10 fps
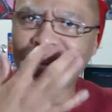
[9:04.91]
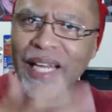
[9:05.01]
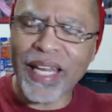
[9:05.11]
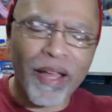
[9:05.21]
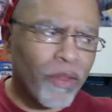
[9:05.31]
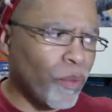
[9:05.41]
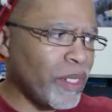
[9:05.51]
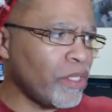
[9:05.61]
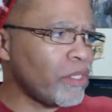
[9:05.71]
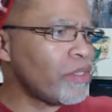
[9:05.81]
to take down the
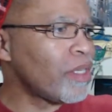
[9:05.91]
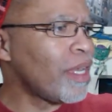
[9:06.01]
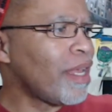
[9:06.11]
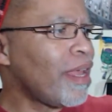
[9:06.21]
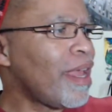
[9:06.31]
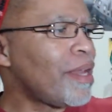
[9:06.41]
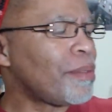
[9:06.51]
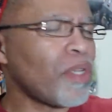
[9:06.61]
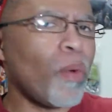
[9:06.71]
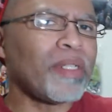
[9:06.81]
witches,
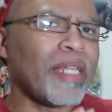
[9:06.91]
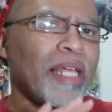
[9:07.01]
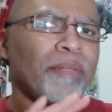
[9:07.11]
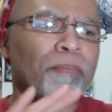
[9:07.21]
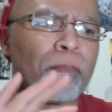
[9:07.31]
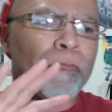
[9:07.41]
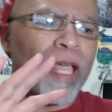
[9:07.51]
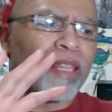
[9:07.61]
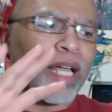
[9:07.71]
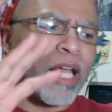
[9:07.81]
and it was always at
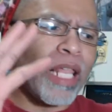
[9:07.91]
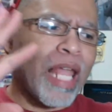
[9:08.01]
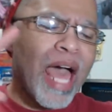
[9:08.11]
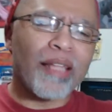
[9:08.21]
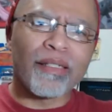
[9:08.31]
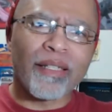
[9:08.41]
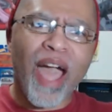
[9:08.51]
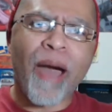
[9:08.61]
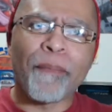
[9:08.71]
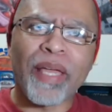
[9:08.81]
the
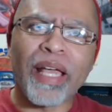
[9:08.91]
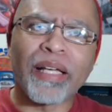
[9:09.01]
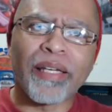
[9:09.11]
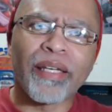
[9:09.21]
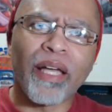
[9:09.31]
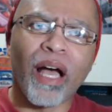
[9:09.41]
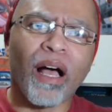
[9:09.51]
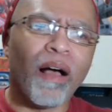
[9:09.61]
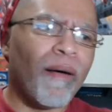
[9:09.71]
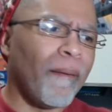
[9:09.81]
kaleidoscopic,
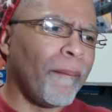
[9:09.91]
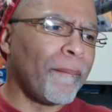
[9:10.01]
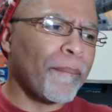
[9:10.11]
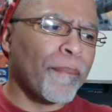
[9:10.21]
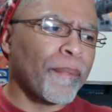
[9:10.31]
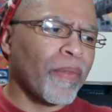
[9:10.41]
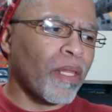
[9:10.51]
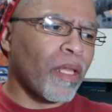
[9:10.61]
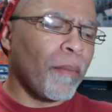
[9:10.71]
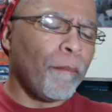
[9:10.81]
um,
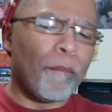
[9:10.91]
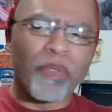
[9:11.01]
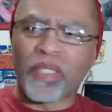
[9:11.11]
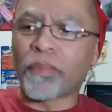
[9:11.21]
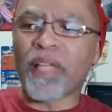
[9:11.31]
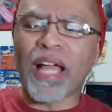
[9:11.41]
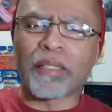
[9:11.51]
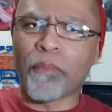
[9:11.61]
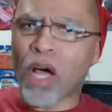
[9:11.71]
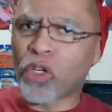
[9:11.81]

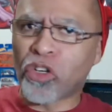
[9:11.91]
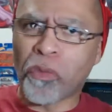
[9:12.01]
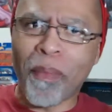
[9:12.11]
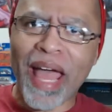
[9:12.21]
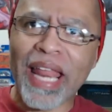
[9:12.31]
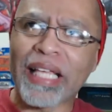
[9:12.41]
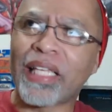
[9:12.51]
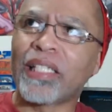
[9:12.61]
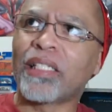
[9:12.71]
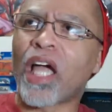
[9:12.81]
sometimes
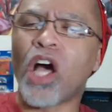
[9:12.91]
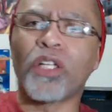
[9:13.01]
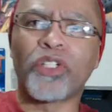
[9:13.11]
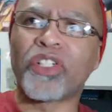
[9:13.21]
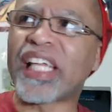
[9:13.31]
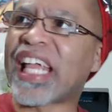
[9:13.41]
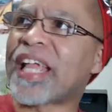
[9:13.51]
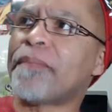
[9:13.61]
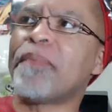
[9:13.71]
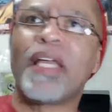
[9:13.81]
monochromatic color
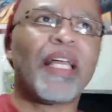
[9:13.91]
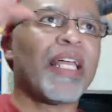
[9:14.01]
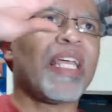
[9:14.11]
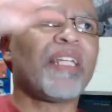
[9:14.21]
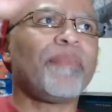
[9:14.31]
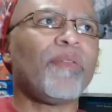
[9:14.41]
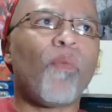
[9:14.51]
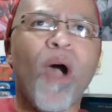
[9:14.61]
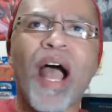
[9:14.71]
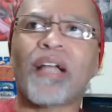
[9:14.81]
scheme. It'd be
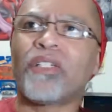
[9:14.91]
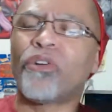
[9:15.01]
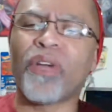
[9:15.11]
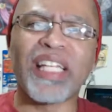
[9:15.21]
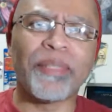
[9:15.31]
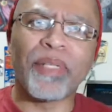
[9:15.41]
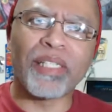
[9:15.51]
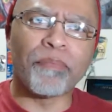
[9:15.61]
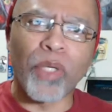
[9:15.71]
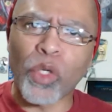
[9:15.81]
wild and crazy,
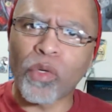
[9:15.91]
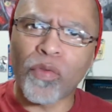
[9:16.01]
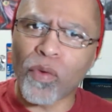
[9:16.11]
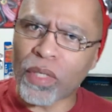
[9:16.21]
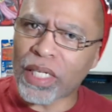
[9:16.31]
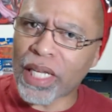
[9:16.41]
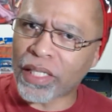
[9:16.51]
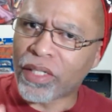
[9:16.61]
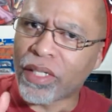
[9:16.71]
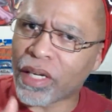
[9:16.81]
but it's beautiful and it,
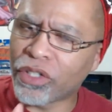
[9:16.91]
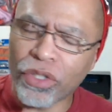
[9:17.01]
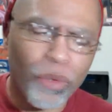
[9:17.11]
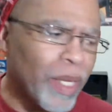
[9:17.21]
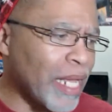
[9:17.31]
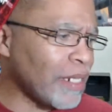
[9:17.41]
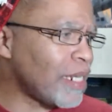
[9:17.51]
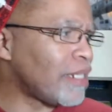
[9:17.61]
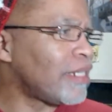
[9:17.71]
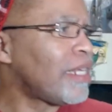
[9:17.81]
it sucks you
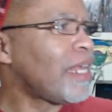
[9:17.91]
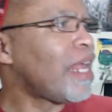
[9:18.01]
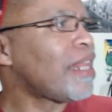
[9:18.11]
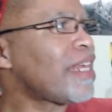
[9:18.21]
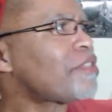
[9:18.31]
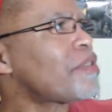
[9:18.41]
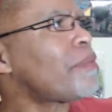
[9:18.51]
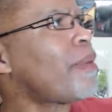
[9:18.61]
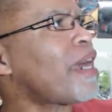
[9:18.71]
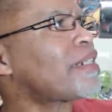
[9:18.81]
in. And that's
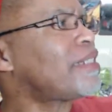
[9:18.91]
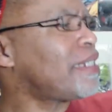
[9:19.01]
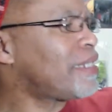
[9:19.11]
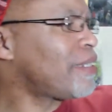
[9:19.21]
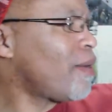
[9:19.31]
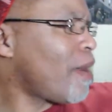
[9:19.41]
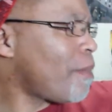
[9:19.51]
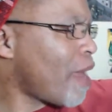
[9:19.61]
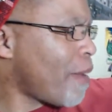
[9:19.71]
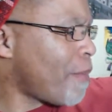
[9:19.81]
what the box is. So
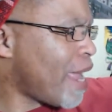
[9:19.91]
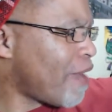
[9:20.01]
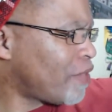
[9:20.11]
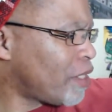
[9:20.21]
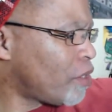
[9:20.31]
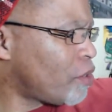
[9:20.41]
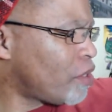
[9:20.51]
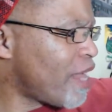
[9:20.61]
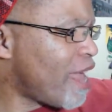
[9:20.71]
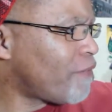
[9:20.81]
I'm, I may have to
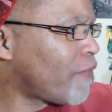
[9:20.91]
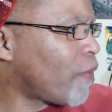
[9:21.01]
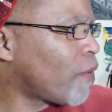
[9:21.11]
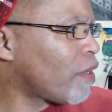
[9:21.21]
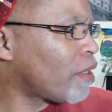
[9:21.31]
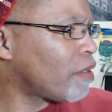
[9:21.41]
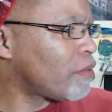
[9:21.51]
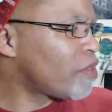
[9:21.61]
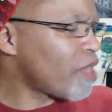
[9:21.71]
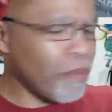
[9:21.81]
use that for
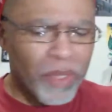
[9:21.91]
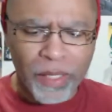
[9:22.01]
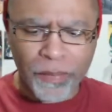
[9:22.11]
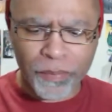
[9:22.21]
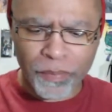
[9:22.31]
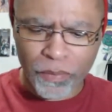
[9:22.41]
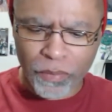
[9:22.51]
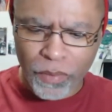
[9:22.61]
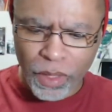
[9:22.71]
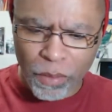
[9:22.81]
something.
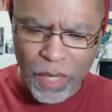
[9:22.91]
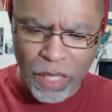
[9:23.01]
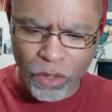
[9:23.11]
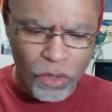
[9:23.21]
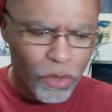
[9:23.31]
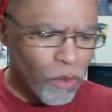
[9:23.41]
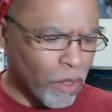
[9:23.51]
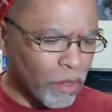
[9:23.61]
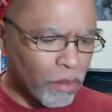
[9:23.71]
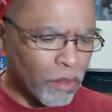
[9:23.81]
Not
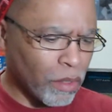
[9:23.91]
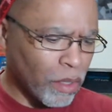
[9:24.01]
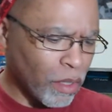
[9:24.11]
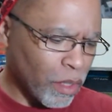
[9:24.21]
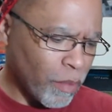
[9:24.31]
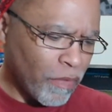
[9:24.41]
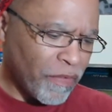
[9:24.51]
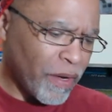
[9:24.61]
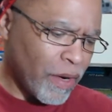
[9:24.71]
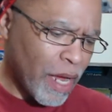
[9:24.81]
sure.
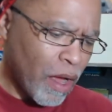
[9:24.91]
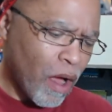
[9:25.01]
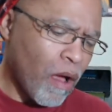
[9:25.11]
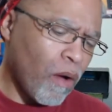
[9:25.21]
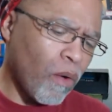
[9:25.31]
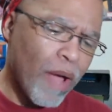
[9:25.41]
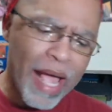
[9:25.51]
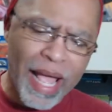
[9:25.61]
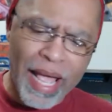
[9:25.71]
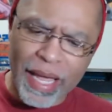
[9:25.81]
We'll figure it out. Oh,
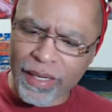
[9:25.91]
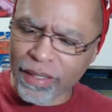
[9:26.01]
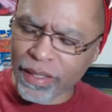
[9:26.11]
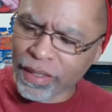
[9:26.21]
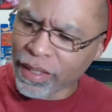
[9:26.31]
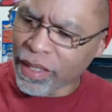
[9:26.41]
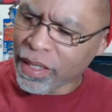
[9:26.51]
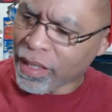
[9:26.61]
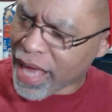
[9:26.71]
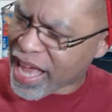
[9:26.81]
and
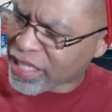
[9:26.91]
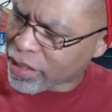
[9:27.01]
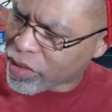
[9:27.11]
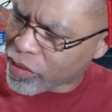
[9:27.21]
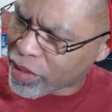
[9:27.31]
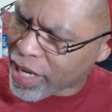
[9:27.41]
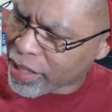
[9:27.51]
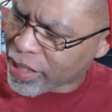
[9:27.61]
last and certainly